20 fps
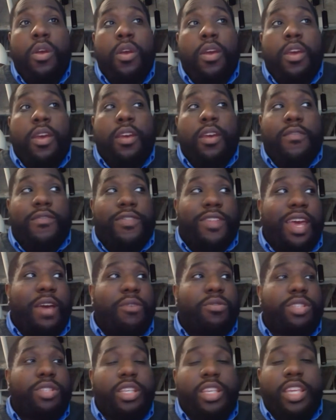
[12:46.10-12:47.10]
if that
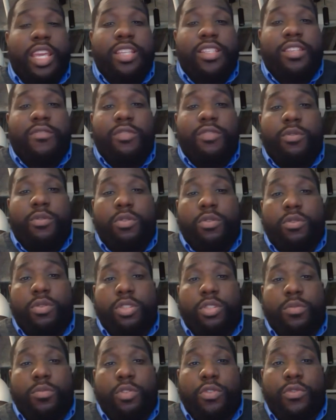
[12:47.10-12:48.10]
was the case, if you were going
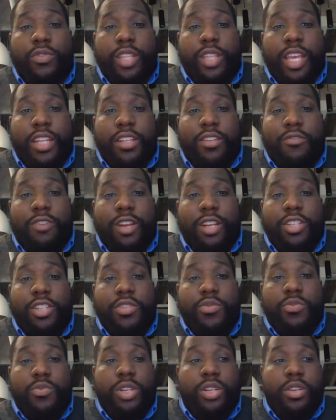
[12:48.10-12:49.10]
to move in that
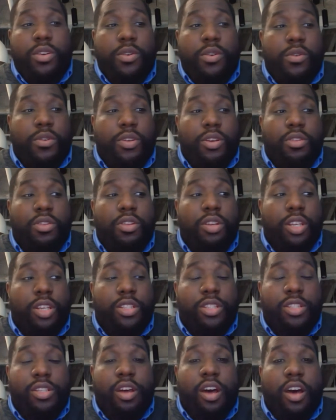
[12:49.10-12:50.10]
direction where you're looking
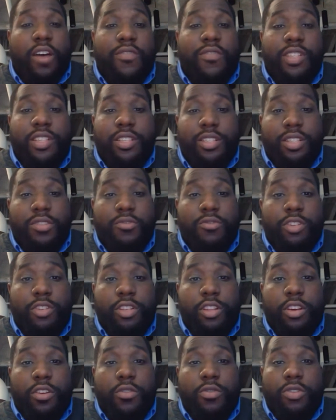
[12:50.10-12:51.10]
to the offseason to
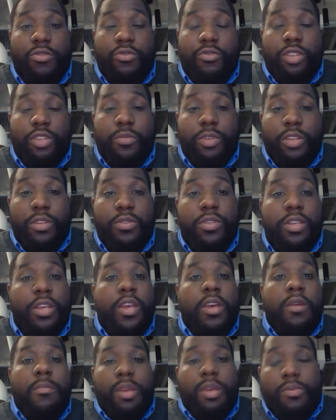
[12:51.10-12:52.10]
reload and rebuild,
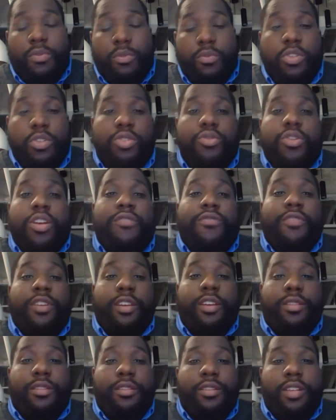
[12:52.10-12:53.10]
people will trade for
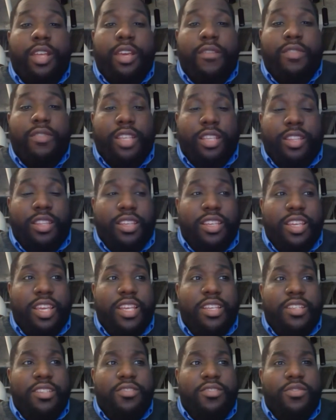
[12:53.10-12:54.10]
Anthony Davis. I think he
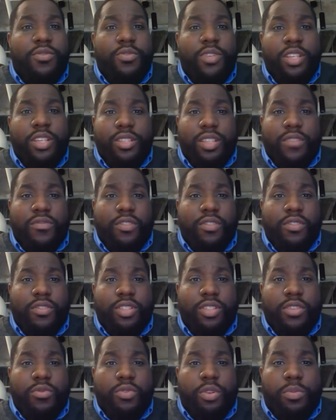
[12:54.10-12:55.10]
has 2 years left on his
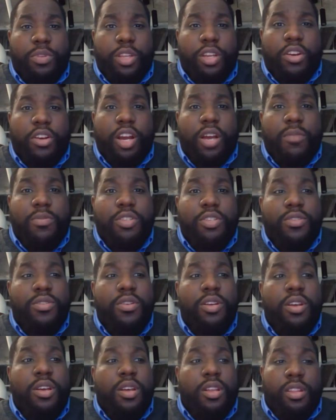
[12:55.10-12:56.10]
deal with a player option.
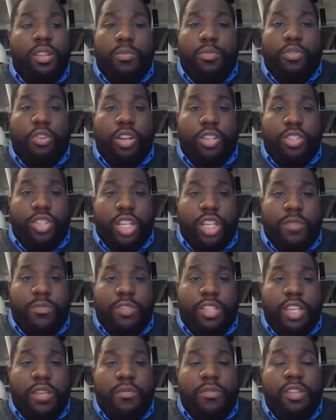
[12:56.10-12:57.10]
LeBron James,
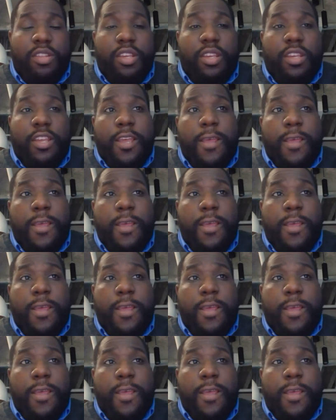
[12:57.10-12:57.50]
same thing.